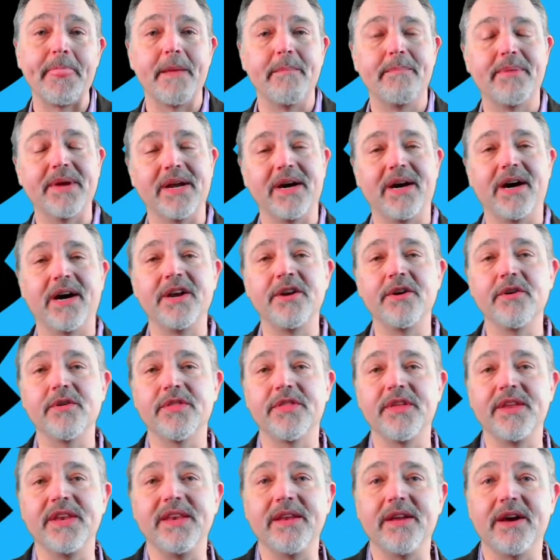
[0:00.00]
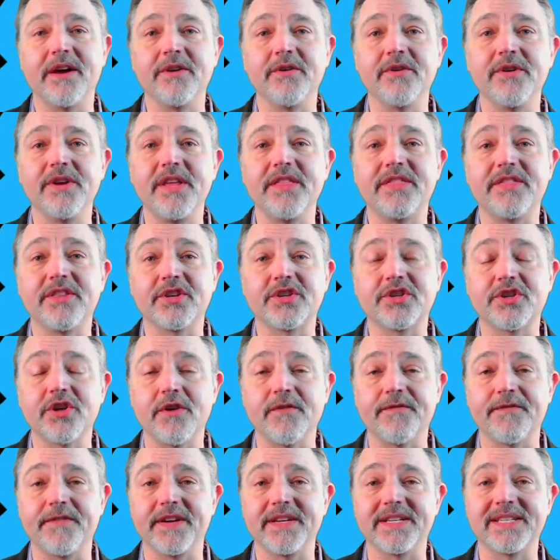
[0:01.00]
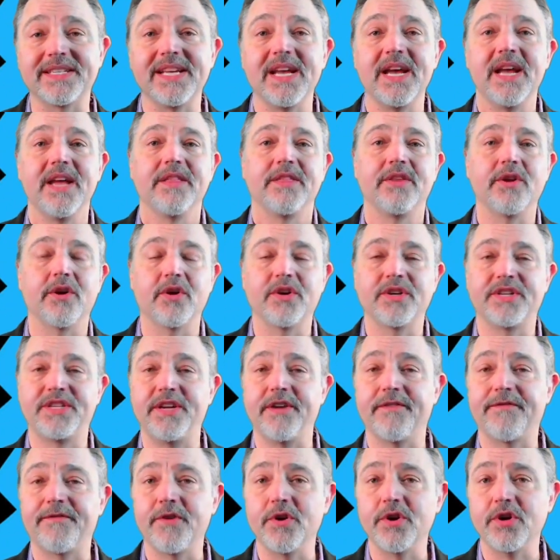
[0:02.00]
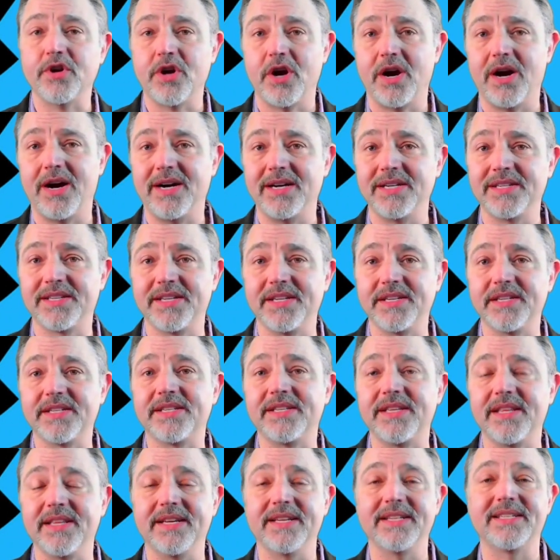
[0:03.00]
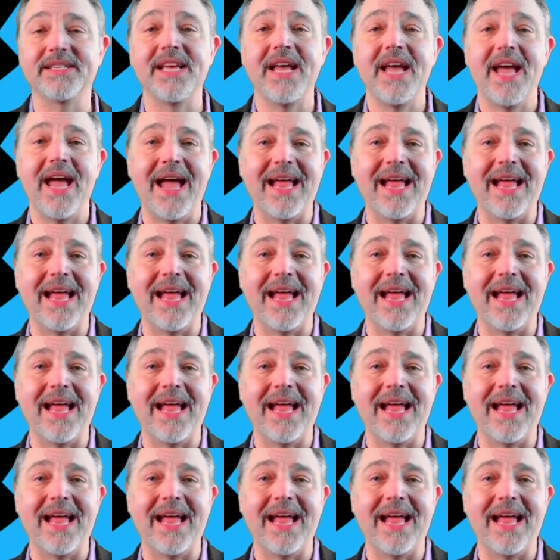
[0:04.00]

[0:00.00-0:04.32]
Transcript: but underneath the surface, there are different causes to this,